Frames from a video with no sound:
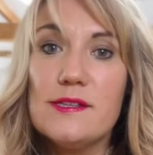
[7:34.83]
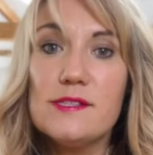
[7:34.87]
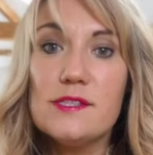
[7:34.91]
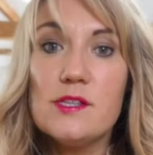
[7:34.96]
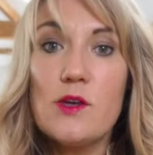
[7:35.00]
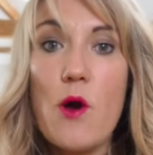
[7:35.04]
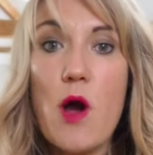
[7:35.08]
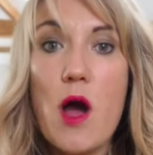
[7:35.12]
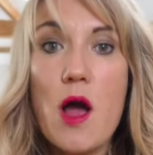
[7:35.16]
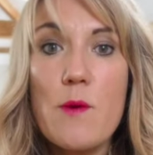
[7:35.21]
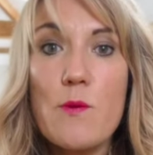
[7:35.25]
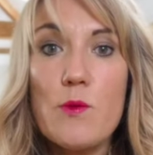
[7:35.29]

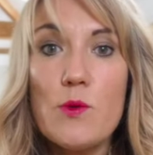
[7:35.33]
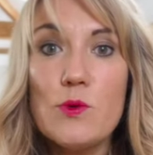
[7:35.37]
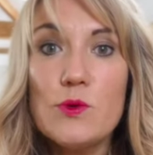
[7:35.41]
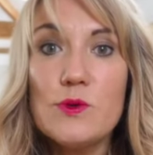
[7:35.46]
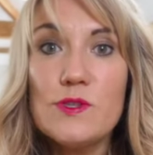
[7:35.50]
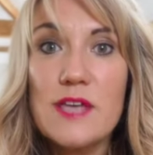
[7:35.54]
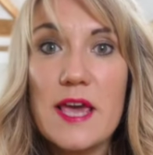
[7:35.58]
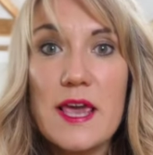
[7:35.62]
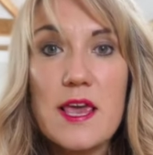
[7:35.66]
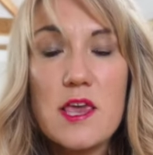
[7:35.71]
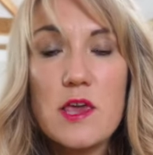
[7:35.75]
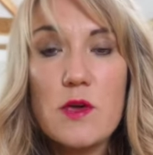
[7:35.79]
So I will
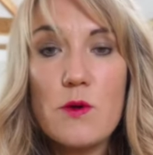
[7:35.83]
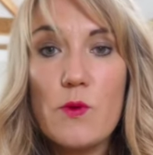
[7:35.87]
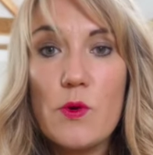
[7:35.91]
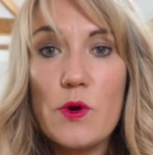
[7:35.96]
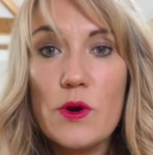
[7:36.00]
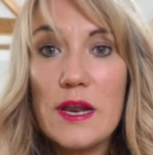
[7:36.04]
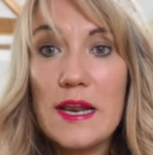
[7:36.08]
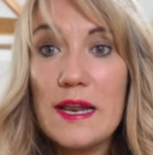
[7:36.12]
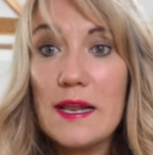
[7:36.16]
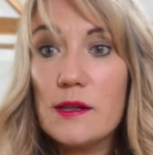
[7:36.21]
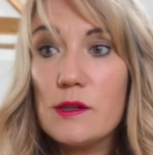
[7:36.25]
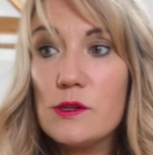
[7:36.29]
take you
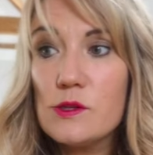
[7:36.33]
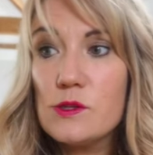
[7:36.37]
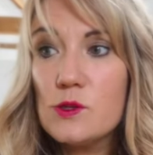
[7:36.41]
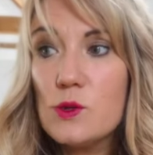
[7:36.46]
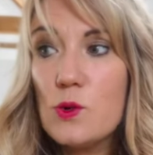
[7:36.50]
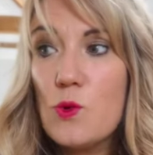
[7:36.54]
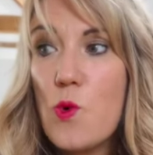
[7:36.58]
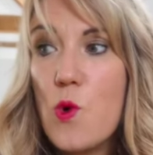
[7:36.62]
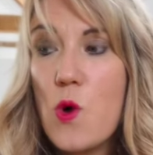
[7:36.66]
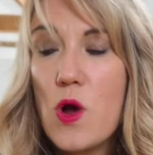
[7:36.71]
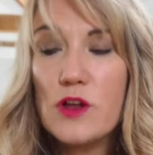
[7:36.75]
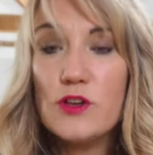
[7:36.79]
on a little
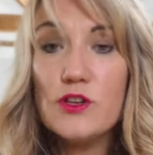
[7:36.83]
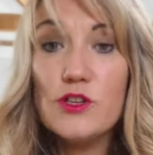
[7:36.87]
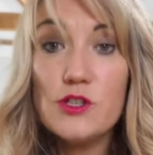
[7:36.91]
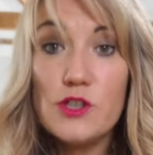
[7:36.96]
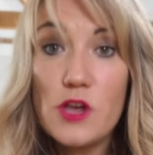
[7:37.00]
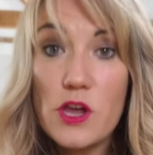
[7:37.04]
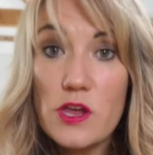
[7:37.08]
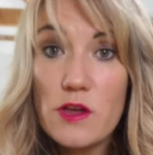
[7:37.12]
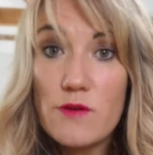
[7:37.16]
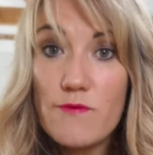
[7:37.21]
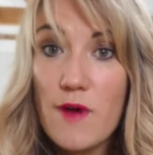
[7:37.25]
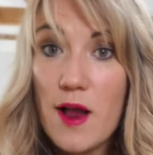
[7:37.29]
tour and show
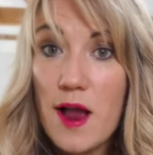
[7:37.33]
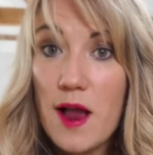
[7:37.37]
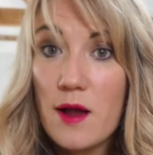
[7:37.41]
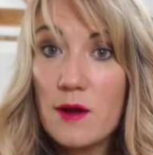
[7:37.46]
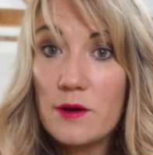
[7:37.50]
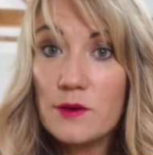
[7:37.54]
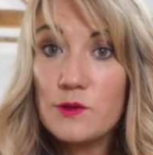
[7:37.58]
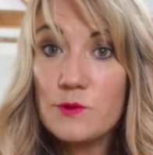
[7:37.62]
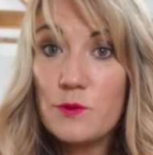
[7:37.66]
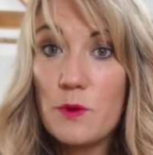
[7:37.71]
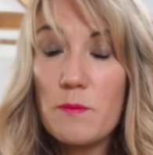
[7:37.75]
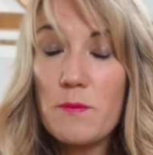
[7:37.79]
you
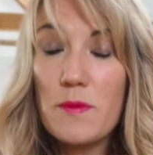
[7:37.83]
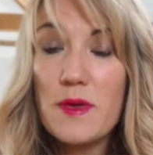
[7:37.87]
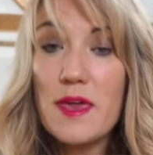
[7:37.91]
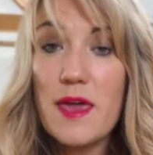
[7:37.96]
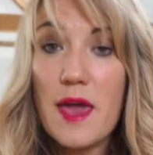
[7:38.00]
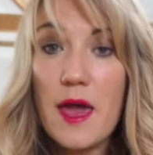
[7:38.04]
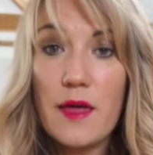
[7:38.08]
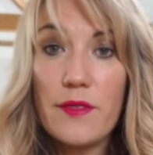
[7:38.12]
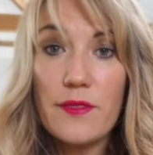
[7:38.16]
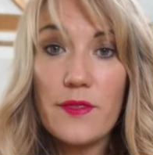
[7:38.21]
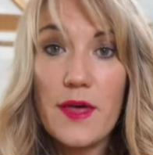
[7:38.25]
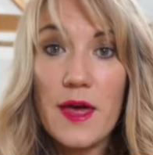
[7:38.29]
around when we
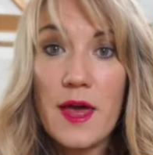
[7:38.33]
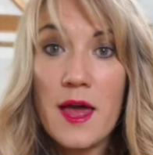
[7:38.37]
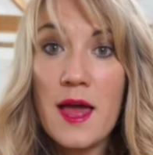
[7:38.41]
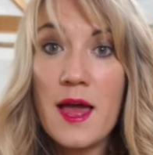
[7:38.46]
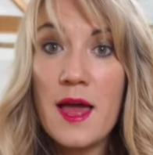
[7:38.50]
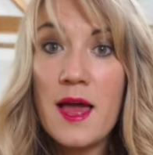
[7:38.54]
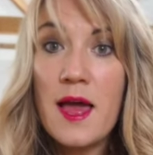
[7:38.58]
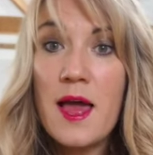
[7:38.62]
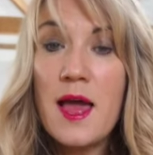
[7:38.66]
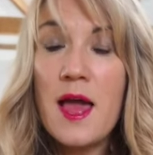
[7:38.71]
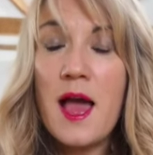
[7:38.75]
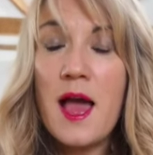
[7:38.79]
get
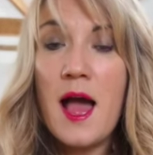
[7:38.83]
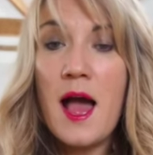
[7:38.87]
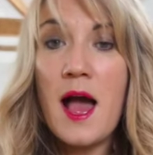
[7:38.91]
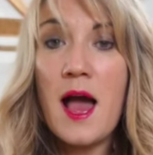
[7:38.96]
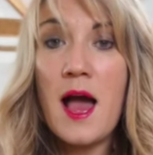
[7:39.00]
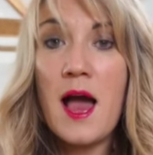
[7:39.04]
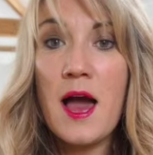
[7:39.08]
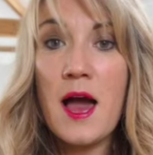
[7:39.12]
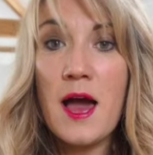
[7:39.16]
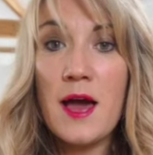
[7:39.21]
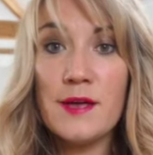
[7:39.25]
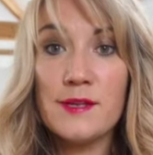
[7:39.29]
there,
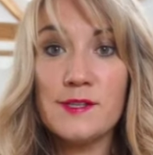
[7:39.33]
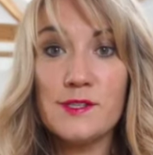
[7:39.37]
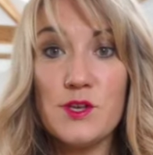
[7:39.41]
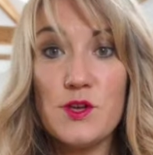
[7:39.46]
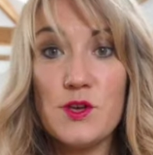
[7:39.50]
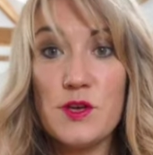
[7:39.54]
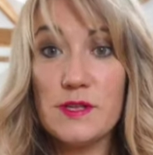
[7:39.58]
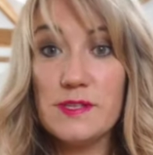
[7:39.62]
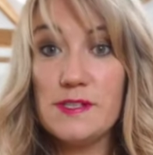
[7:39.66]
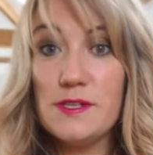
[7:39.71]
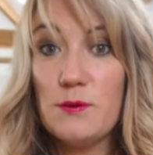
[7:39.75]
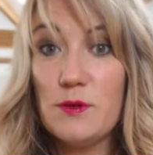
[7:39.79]
uh, so you
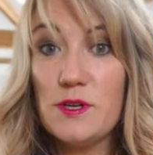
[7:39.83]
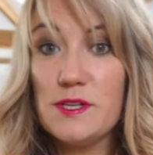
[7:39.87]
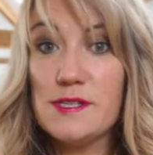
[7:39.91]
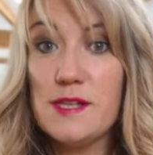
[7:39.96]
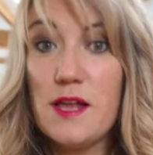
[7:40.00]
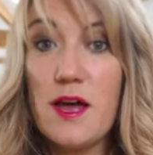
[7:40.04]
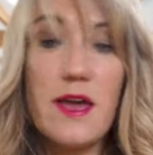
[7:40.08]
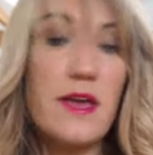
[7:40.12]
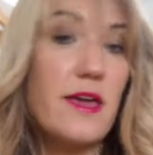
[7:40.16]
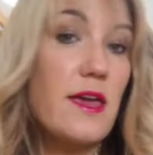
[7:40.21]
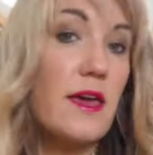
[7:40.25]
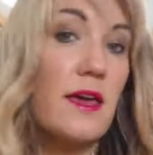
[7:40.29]
can see what it's
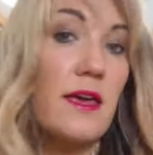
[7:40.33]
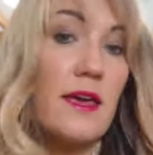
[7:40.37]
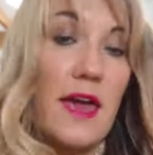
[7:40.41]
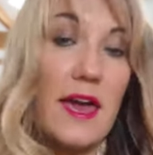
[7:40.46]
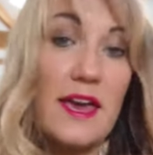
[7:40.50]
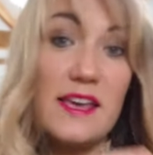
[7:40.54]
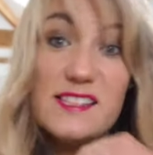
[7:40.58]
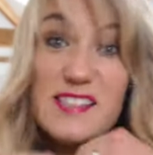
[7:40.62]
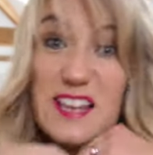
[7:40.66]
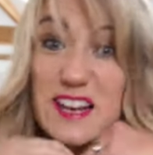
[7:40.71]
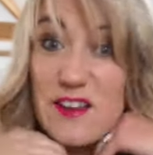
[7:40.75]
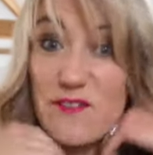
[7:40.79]
like, in
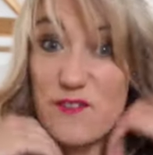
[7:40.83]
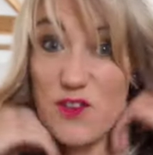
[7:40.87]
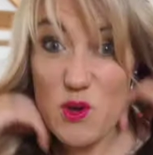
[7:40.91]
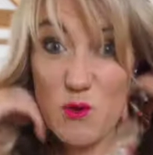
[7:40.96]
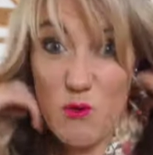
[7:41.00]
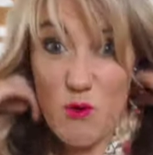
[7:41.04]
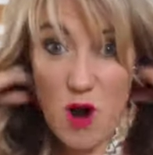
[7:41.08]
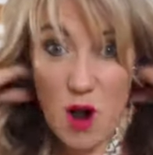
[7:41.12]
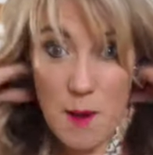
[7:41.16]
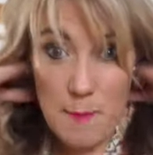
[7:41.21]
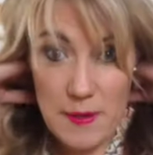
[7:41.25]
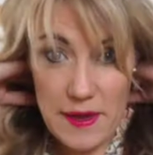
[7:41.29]
case any of you
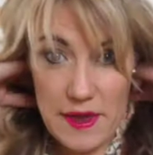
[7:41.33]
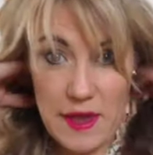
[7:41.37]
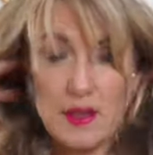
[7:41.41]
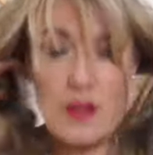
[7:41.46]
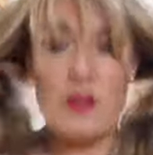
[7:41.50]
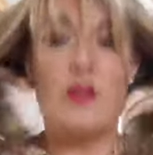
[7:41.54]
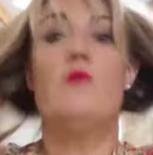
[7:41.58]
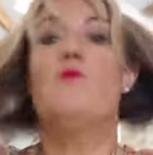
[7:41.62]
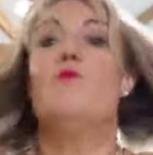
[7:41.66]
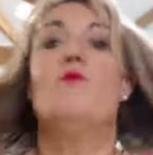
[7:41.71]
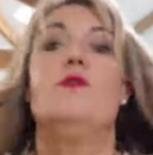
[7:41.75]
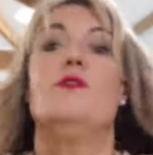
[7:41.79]
are up here
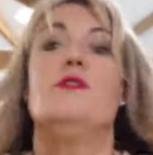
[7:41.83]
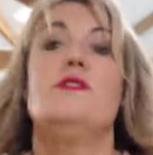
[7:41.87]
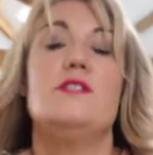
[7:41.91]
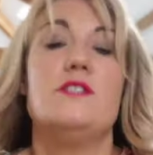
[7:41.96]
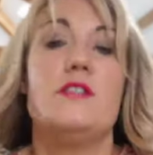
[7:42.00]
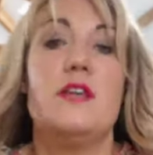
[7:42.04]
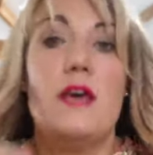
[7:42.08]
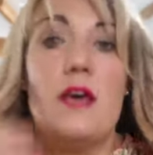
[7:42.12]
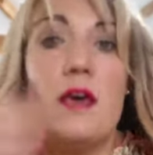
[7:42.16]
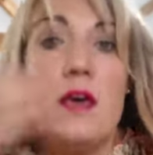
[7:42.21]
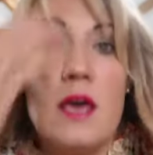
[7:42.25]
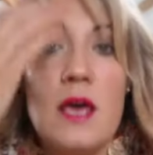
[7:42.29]
and you want
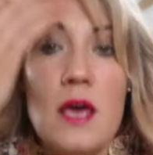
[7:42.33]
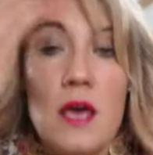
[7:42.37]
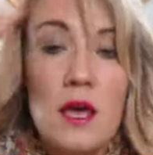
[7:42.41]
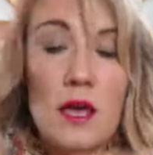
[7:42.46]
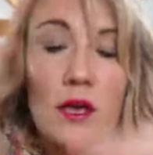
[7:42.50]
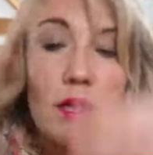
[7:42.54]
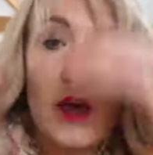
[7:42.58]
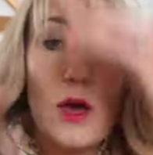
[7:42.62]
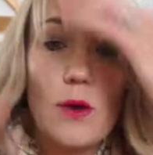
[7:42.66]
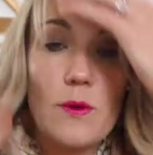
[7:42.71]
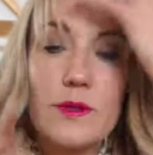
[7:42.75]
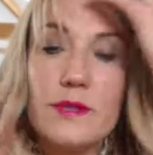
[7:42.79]
to
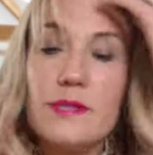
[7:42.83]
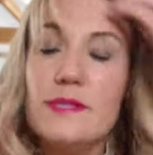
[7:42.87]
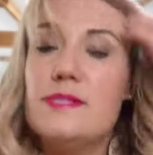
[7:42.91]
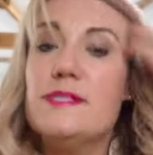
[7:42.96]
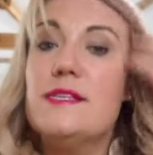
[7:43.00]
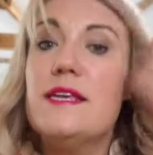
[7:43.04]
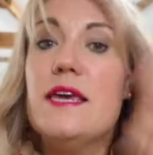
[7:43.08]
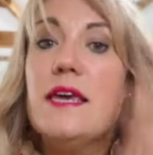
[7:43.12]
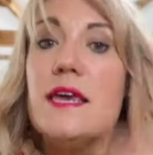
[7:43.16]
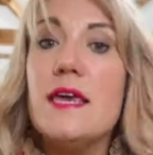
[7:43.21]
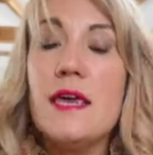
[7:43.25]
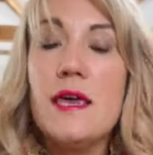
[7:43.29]
go and
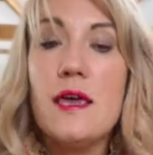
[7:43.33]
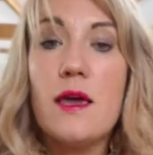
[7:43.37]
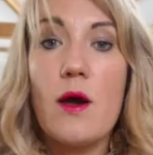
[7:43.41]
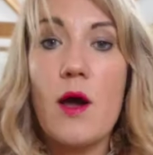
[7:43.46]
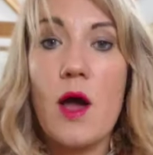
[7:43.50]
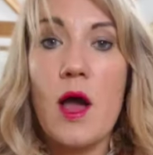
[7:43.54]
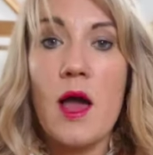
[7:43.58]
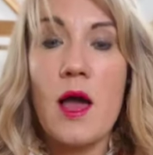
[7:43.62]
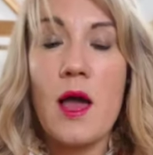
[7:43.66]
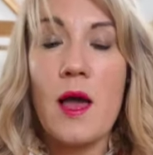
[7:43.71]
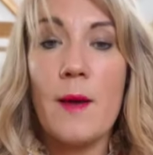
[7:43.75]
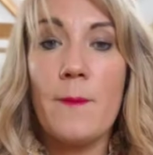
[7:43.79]
see
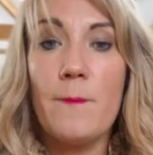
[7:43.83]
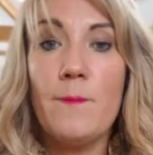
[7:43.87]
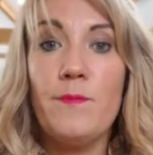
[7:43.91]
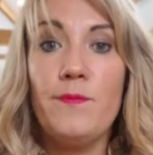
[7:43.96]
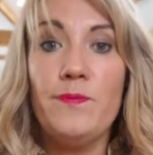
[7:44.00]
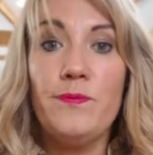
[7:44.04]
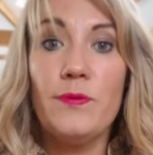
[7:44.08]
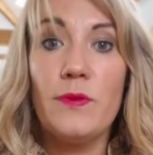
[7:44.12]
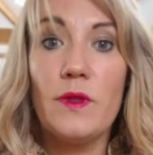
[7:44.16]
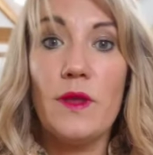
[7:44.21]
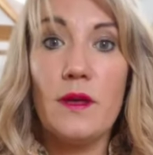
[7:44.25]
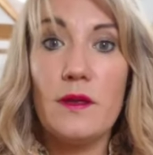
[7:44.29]

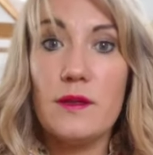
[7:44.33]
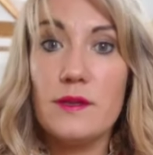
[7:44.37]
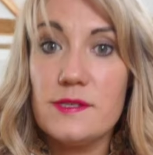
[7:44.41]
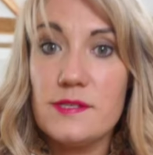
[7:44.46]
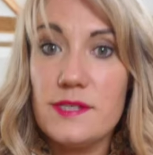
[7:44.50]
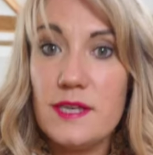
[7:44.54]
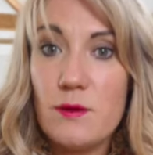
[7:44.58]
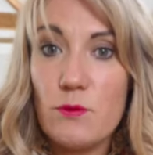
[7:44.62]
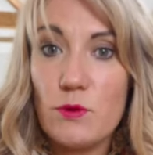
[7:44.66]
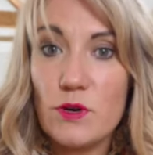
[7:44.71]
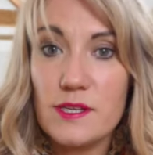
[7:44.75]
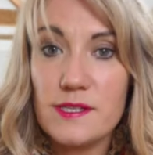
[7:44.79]
um,
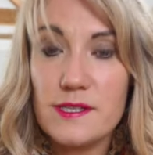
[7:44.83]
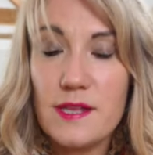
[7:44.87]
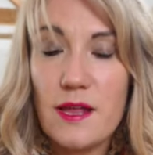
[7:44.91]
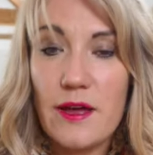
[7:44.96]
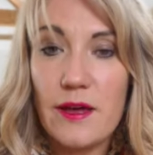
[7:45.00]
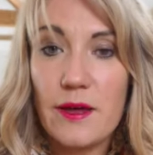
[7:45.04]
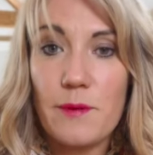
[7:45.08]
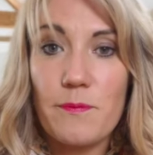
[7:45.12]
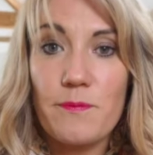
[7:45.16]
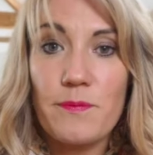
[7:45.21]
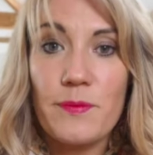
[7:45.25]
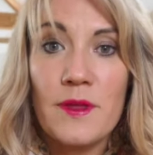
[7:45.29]
see what it's
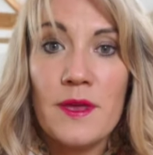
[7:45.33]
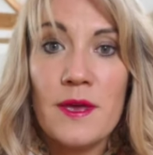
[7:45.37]
like.